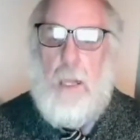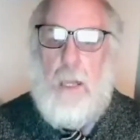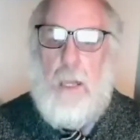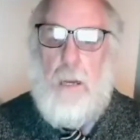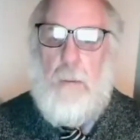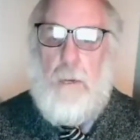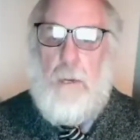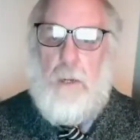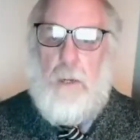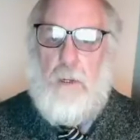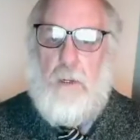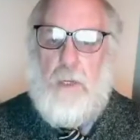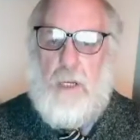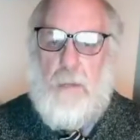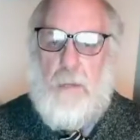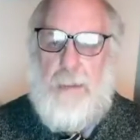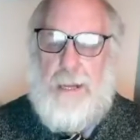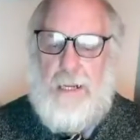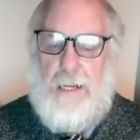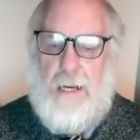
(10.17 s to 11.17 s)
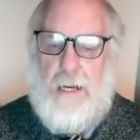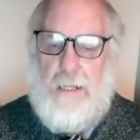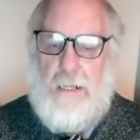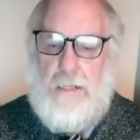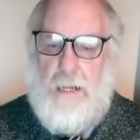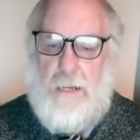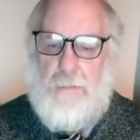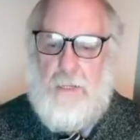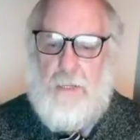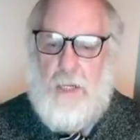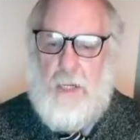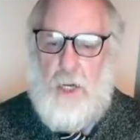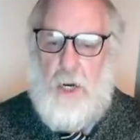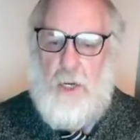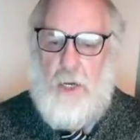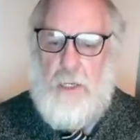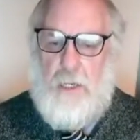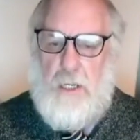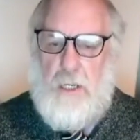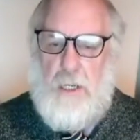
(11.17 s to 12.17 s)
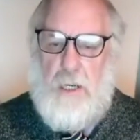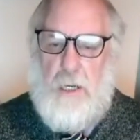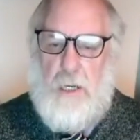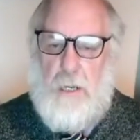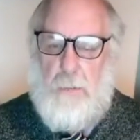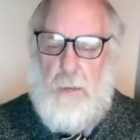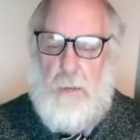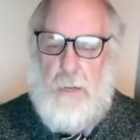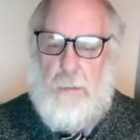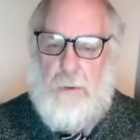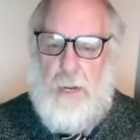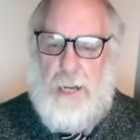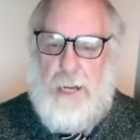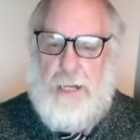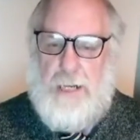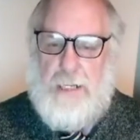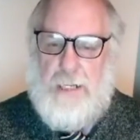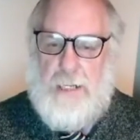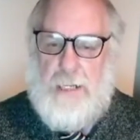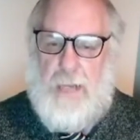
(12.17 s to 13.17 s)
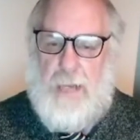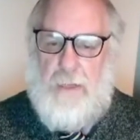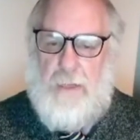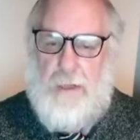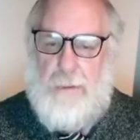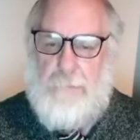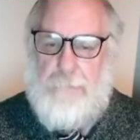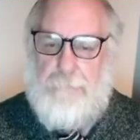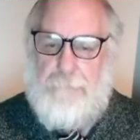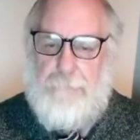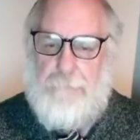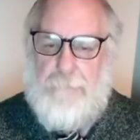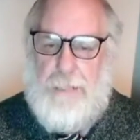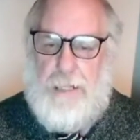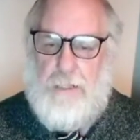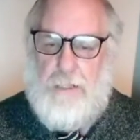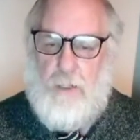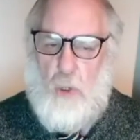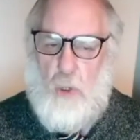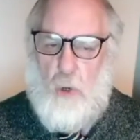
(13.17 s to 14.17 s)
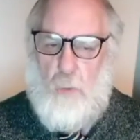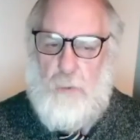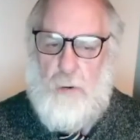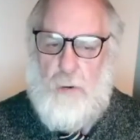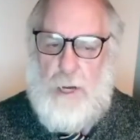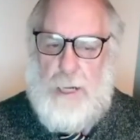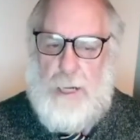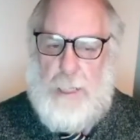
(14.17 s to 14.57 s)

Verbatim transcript: We're going to commend our time to God by praying together. Let's all pray.